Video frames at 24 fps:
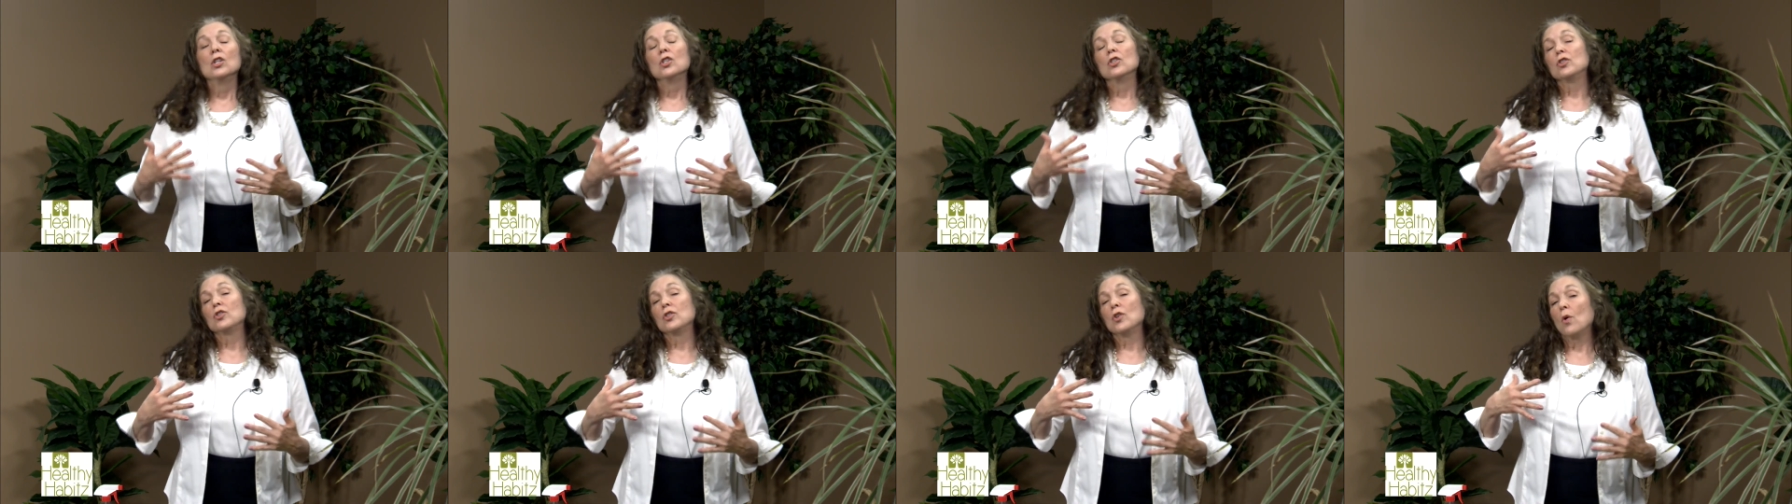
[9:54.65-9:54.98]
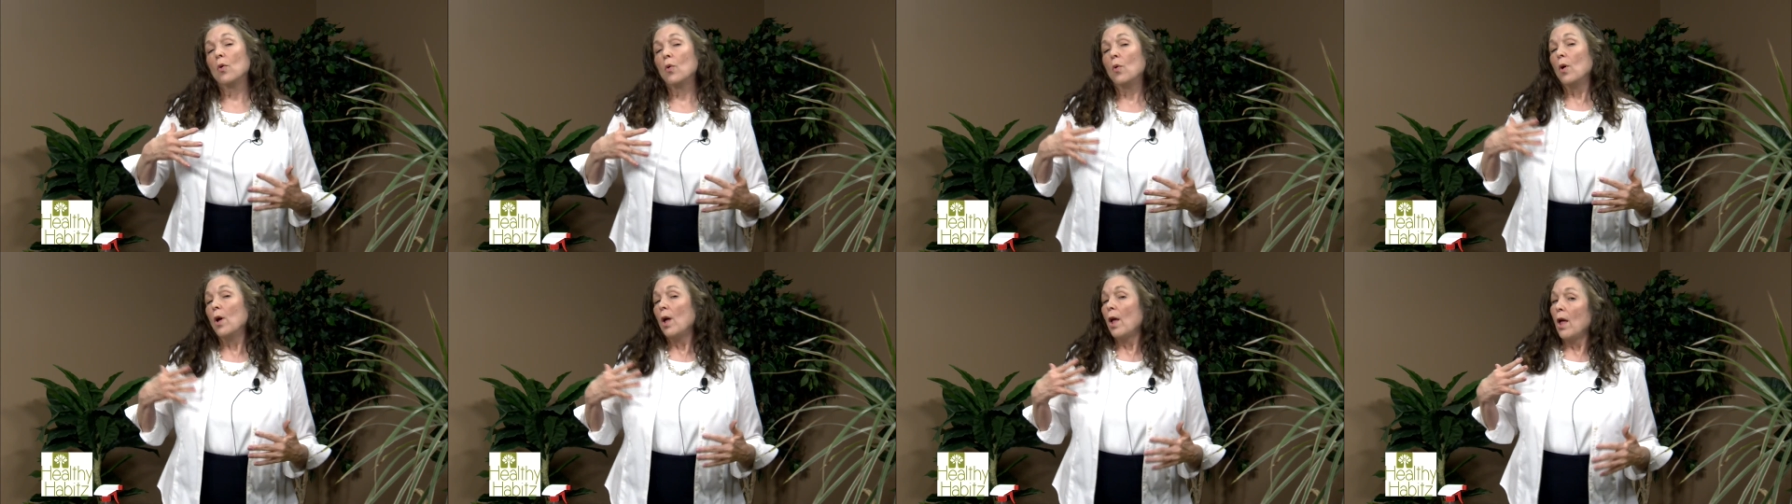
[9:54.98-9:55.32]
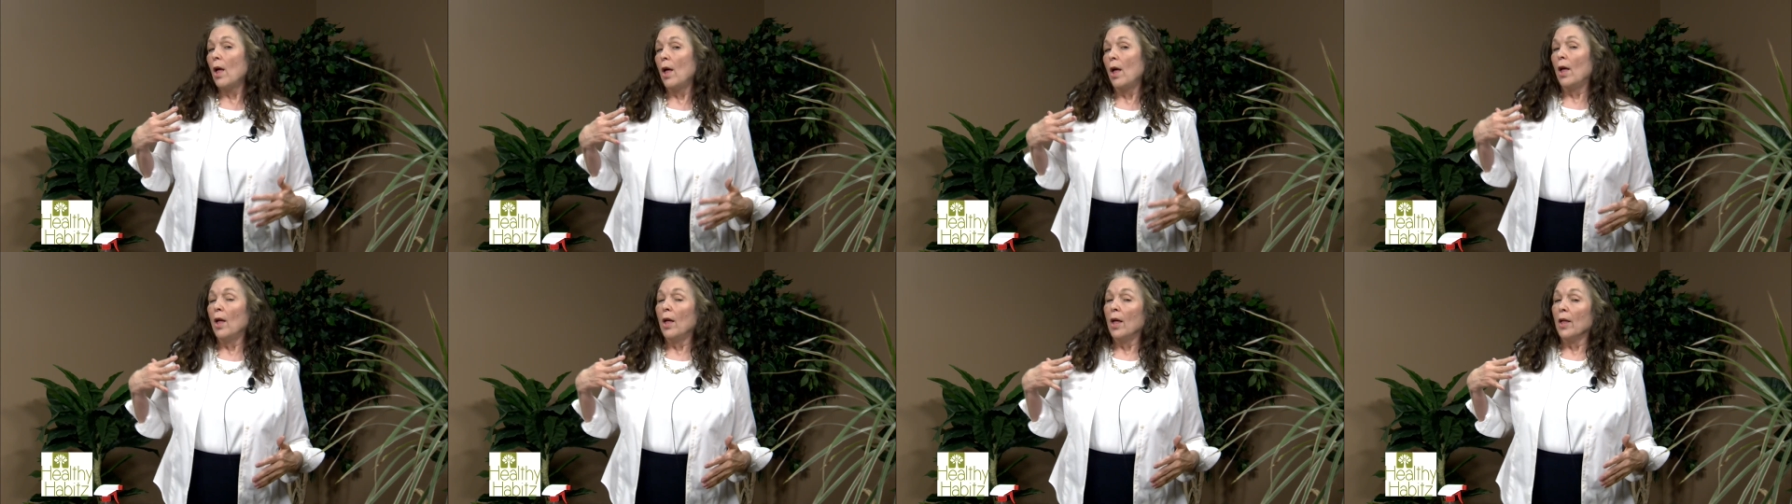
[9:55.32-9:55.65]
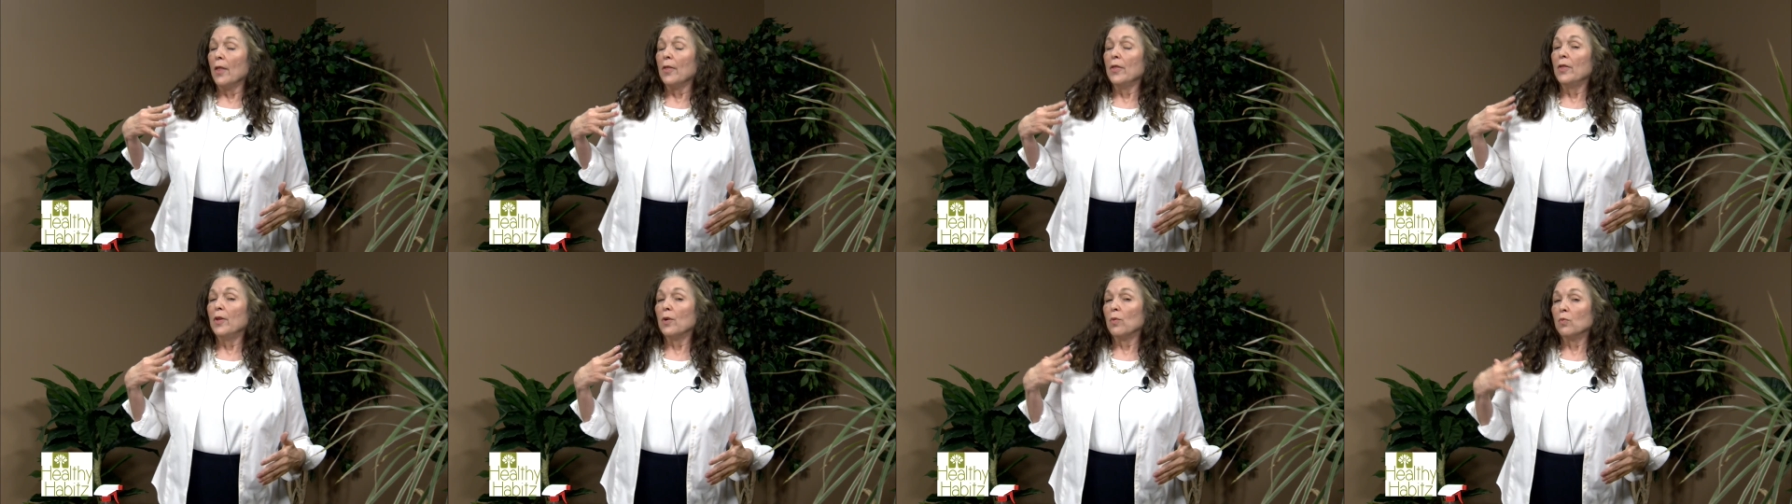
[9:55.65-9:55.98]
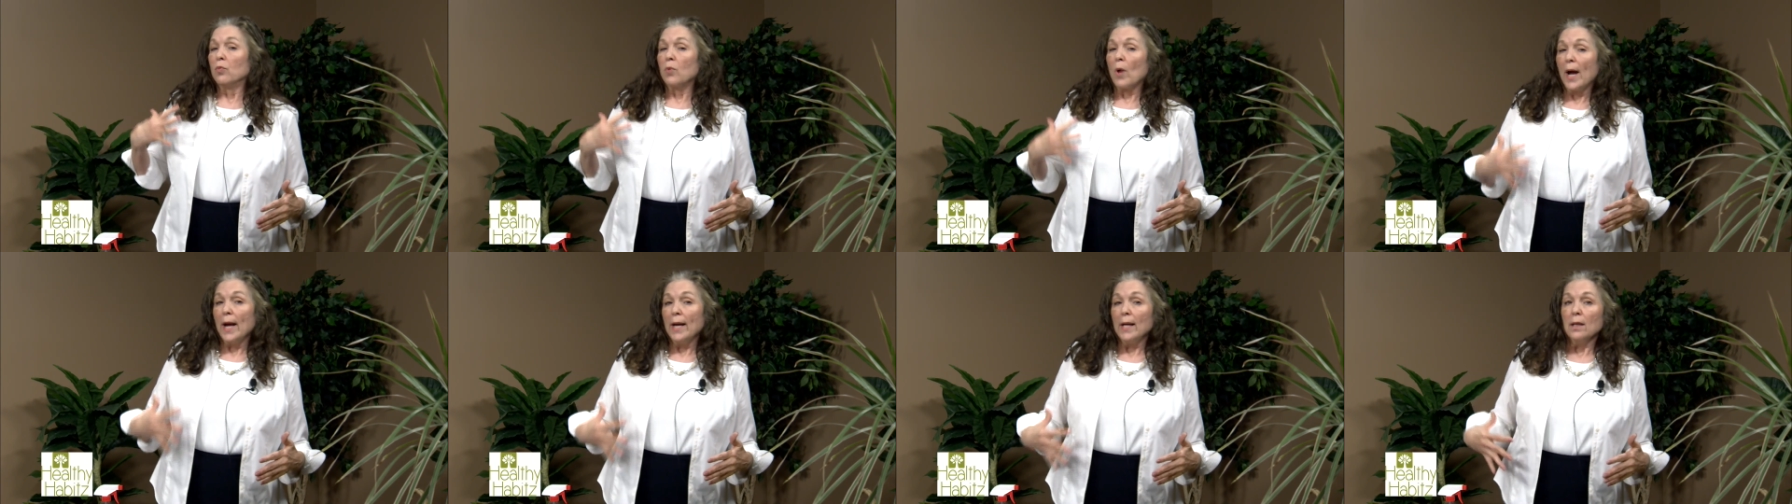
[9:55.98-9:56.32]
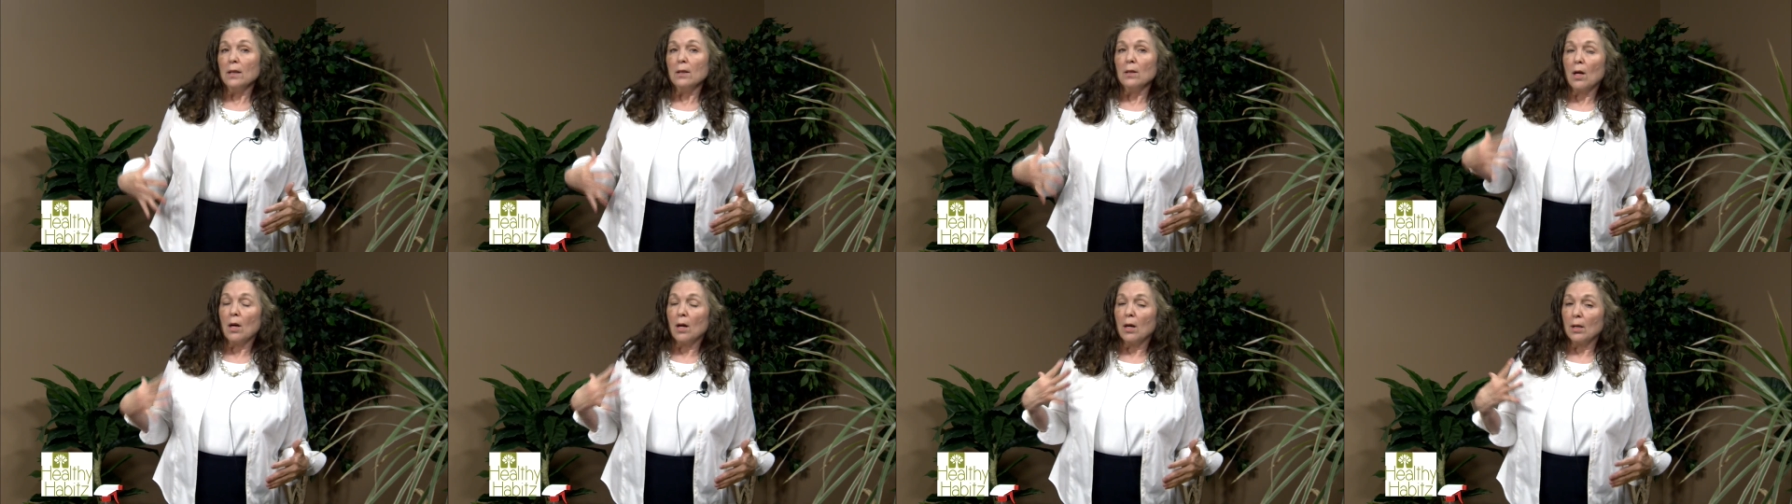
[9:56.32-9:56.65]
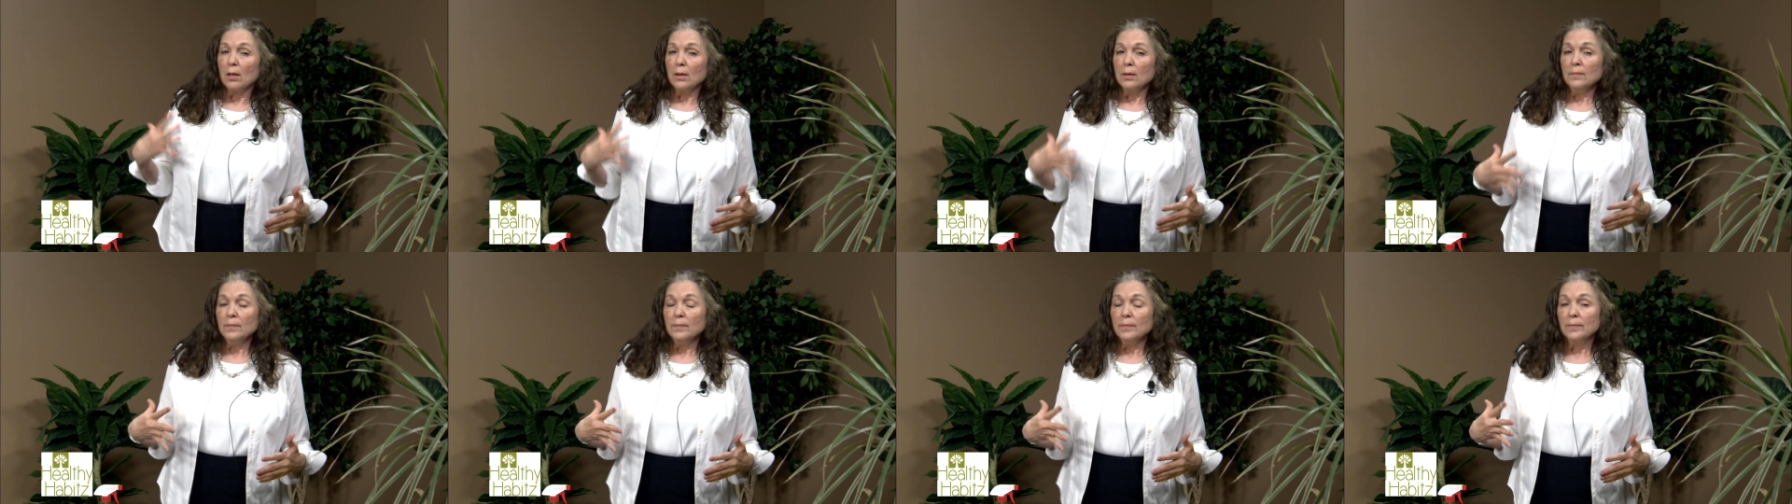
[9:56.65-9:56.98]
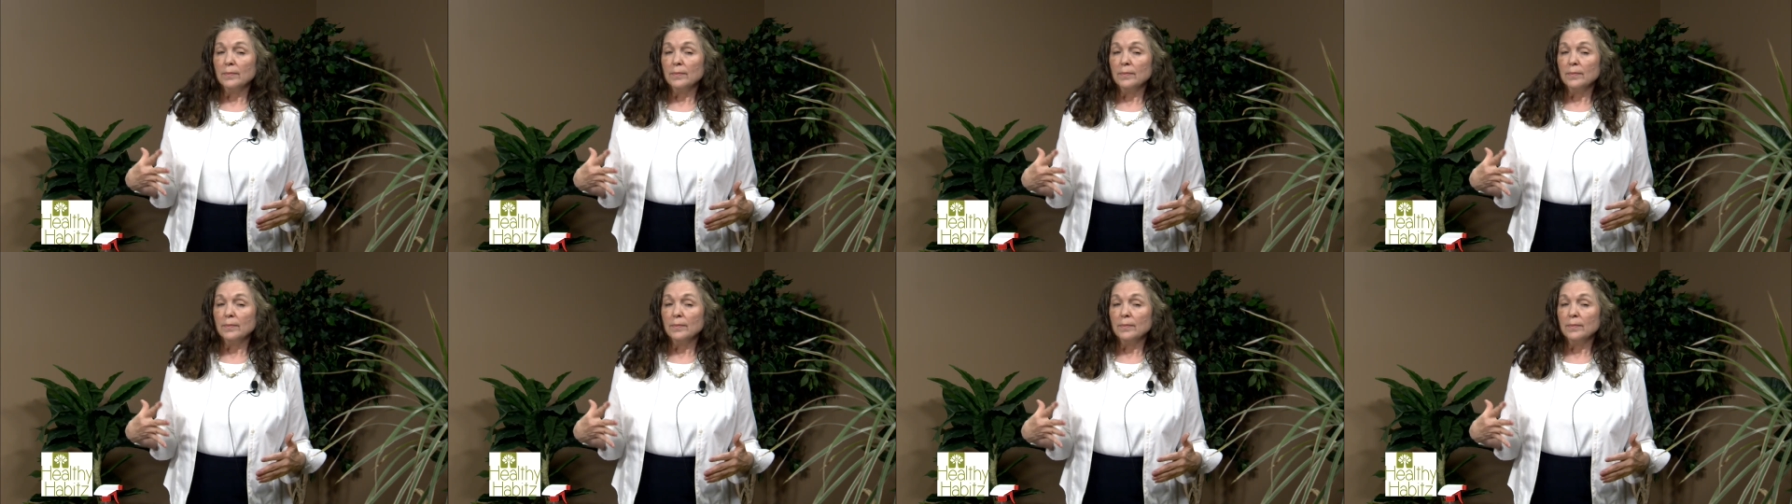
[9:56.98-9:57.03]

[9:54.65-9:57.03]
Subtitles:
So the right lung